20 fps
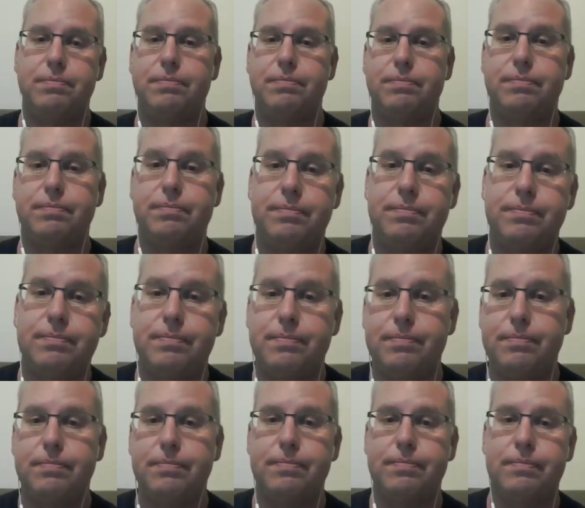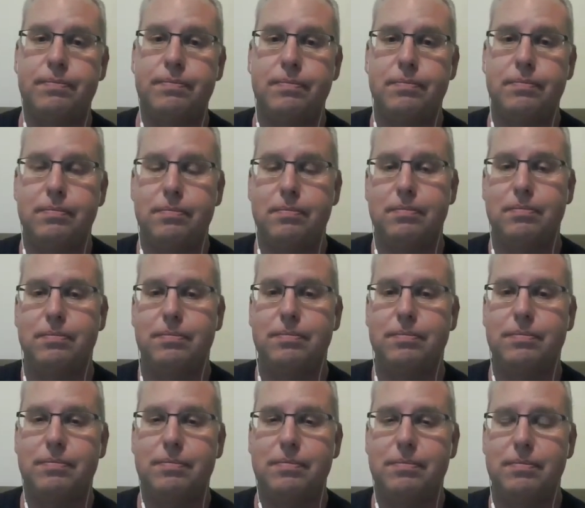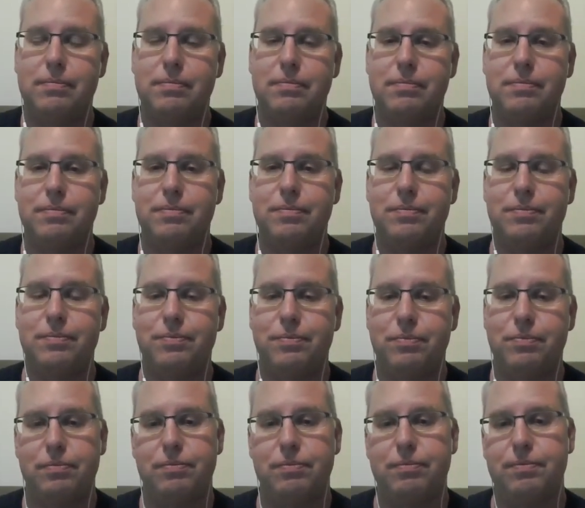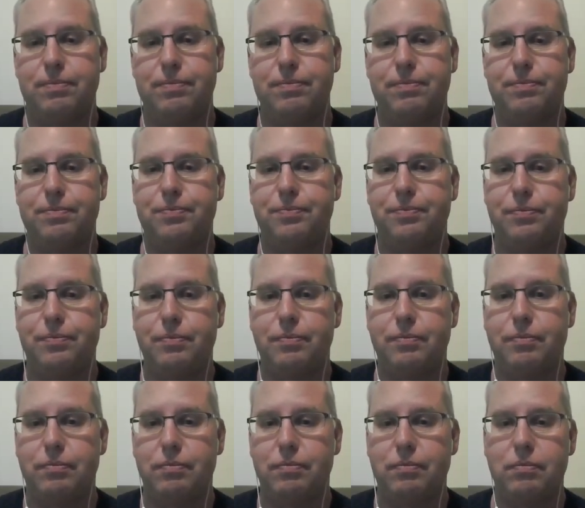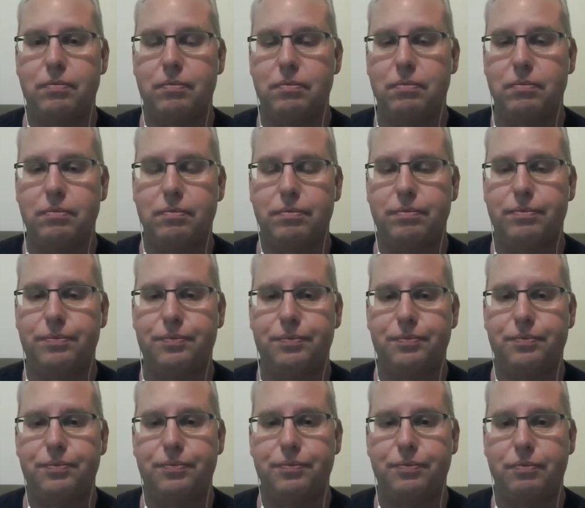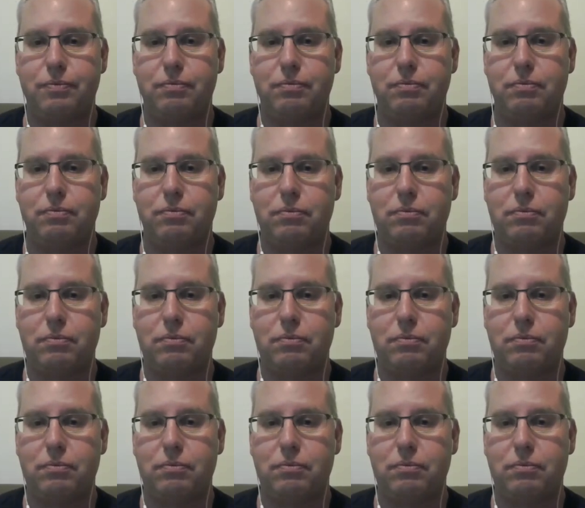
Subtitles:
The person shown says nothing.